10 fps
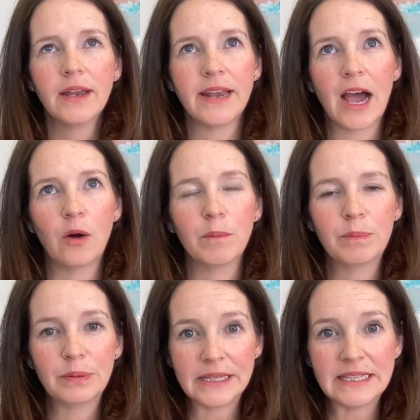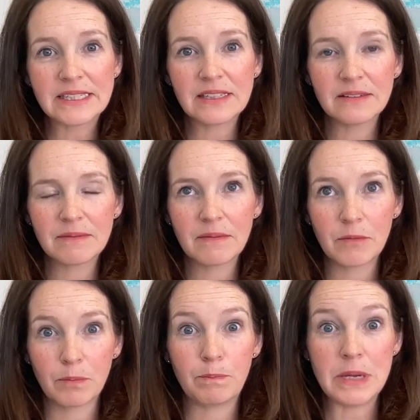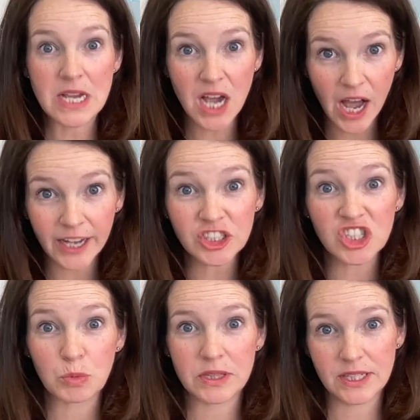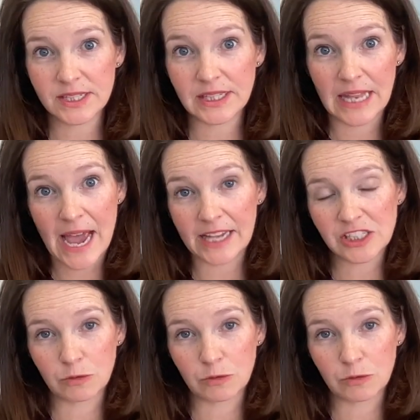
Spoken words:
Now, please be cautious with this last